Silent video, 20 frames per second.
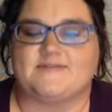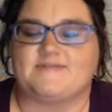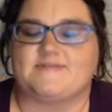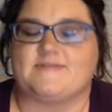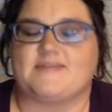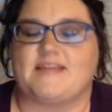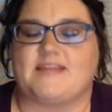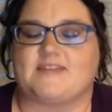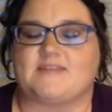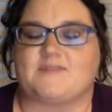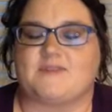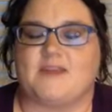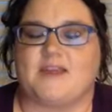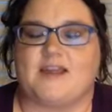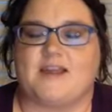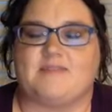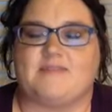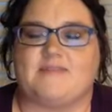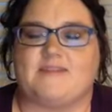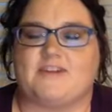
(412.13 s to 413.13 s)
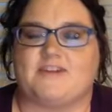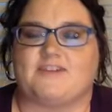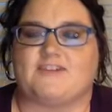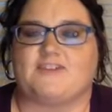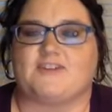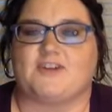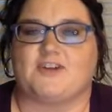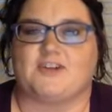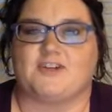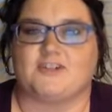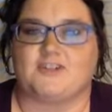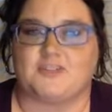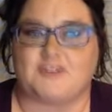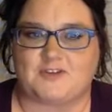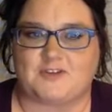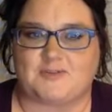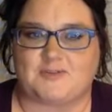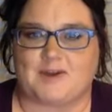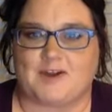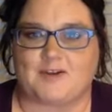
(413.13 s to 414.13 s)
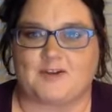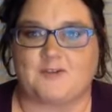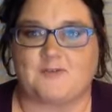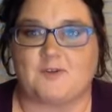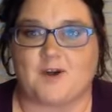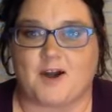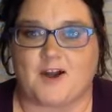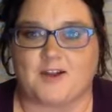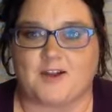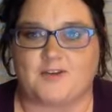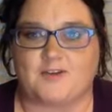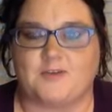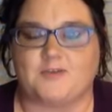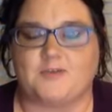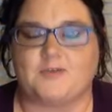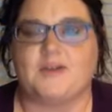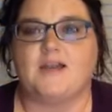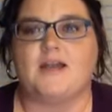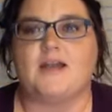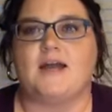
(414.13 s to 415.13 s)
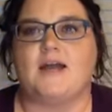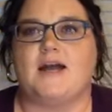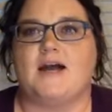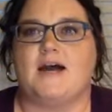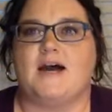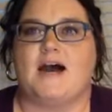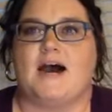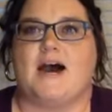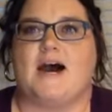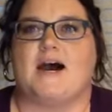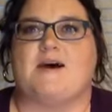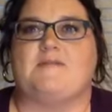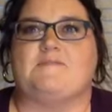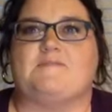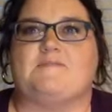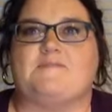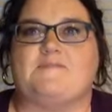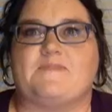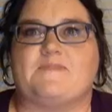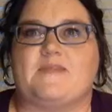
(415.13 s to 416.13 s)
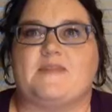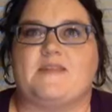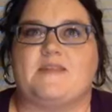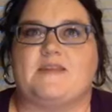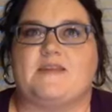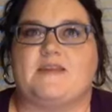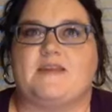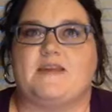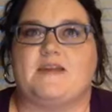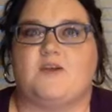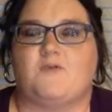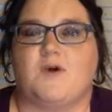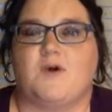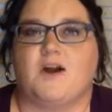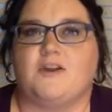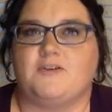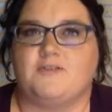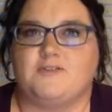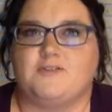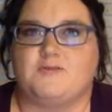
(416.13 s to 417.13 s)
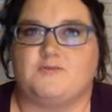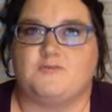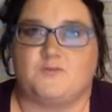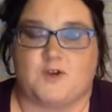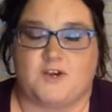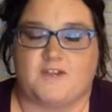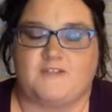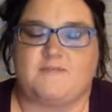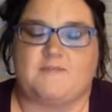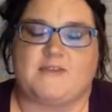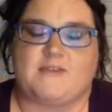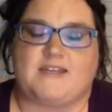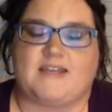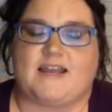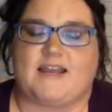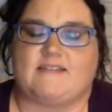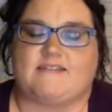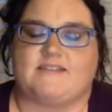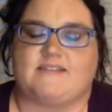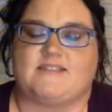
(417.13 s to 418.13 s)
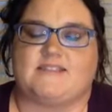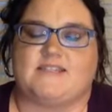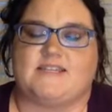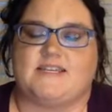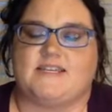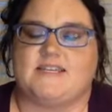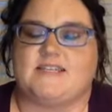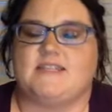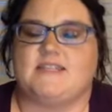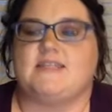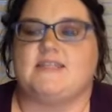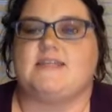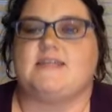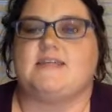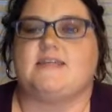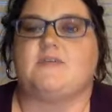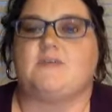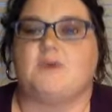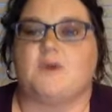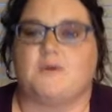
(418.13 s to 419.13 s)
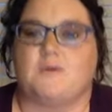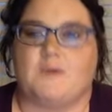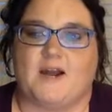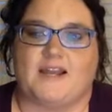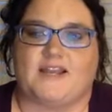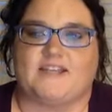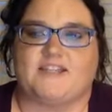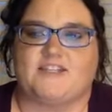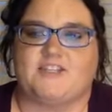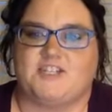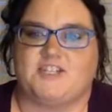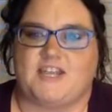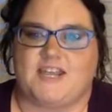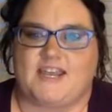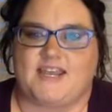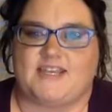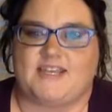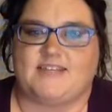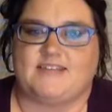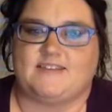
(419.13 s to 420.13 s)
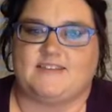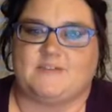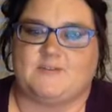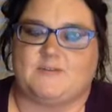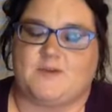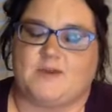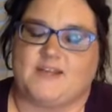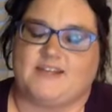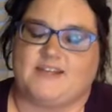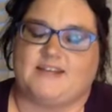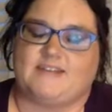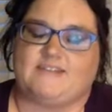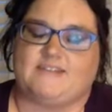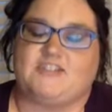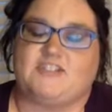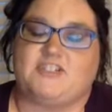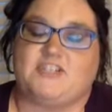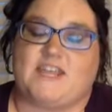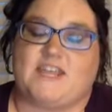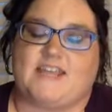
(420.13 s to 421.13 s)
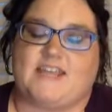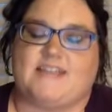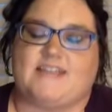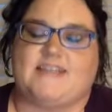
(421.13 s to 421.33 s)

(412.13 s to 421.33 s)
that's why I'm here to talk to you about Oahu. Um, Oahu is one of the many islands in the Hawaiian chain, Hawaiian Island chain.